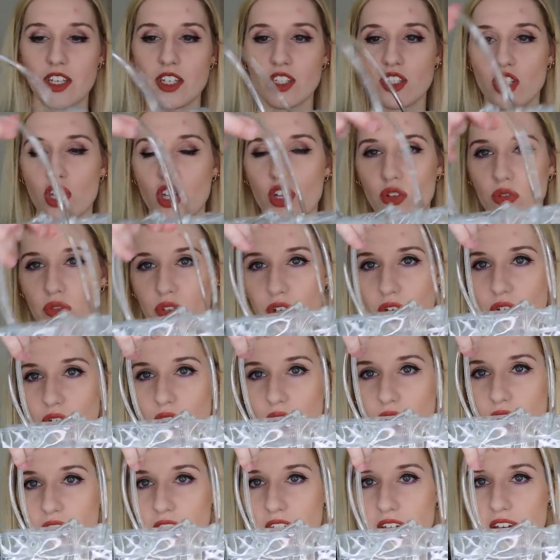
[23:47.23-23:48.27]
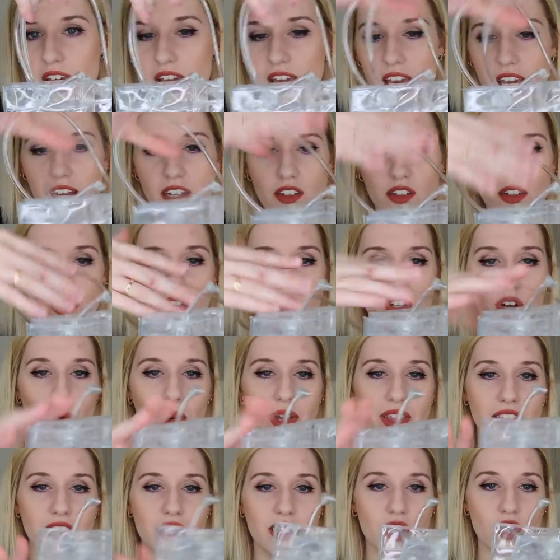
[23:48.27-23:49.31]
these cute little handles. Oh
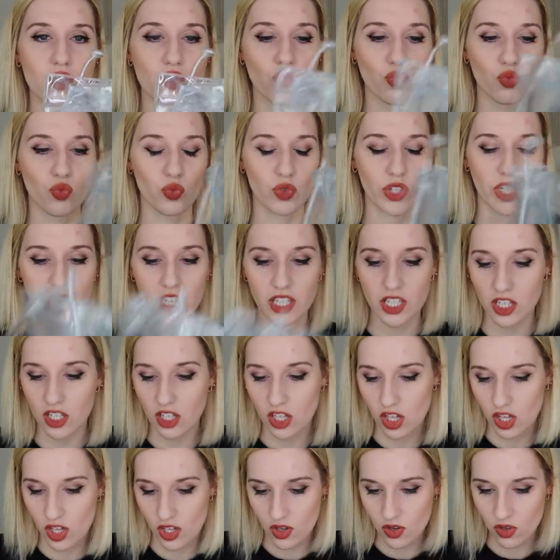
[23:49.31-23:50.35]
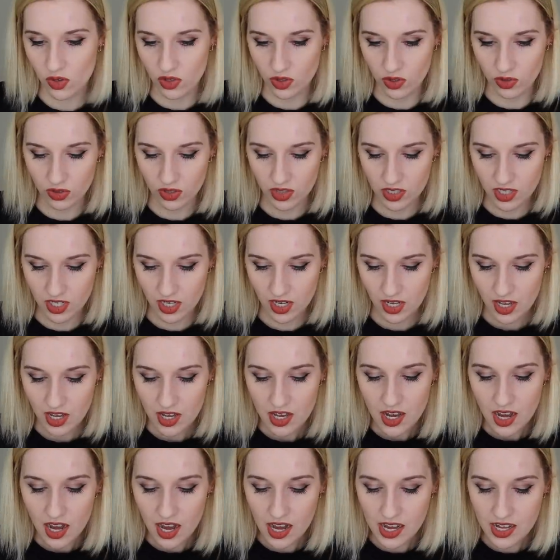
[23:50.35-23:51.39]
wait, this is really cute.
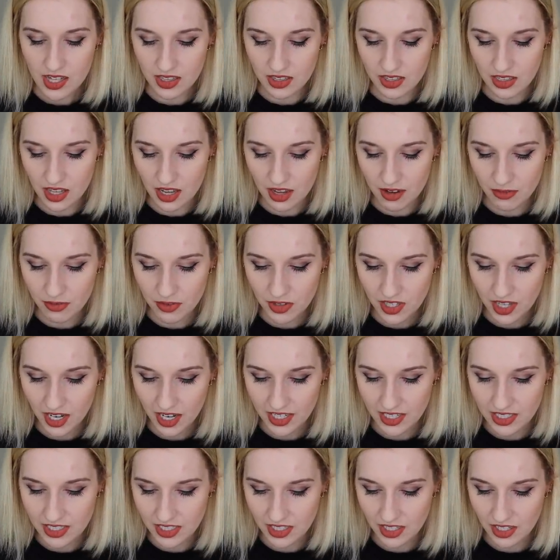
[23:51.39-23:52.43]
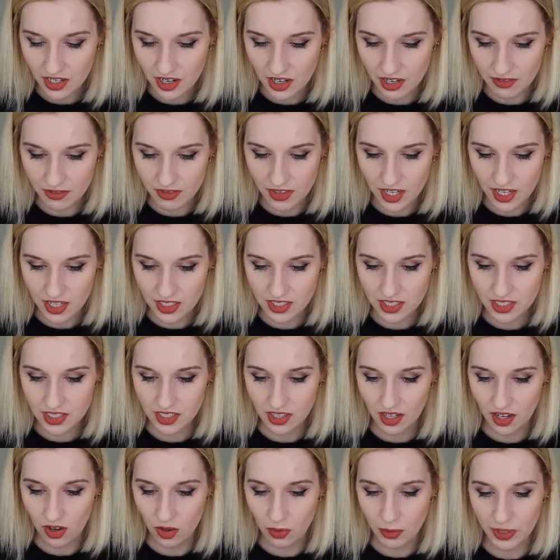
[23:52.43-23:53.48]
I love the idea of this.
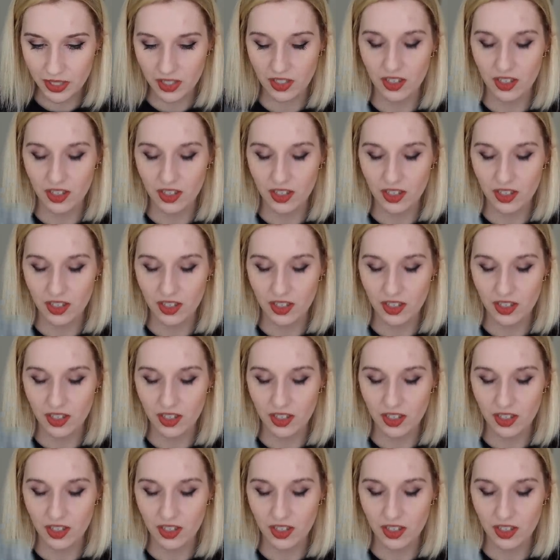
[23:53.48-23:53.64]
Oh my